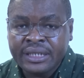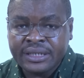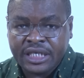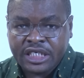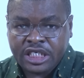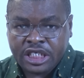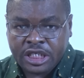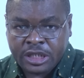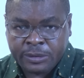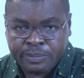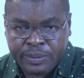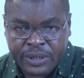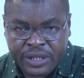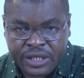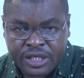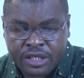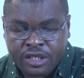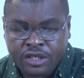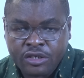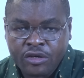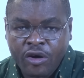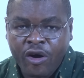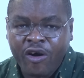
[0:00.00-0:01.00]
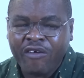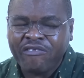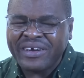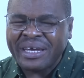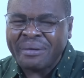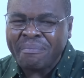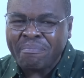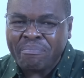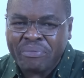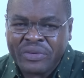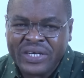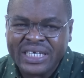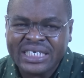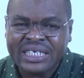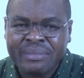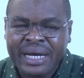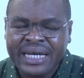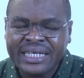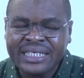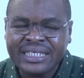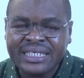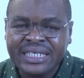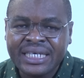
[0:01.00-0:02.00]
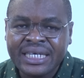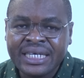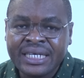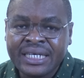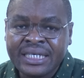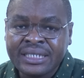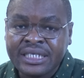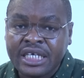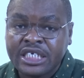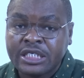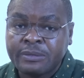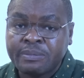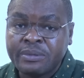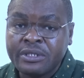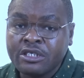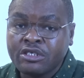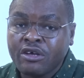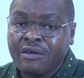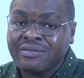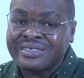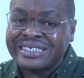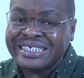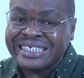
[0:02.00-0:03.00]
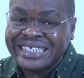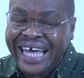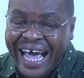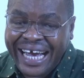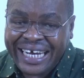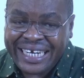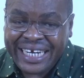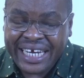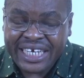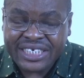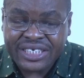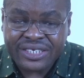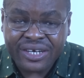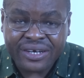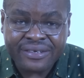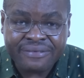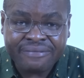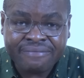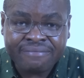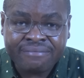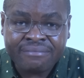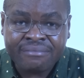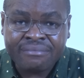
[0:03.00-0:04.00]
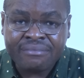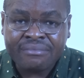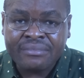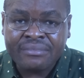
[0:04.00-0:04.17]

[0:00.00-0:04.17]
It's a spirit of imprisonment. It's a spirit of stagnation.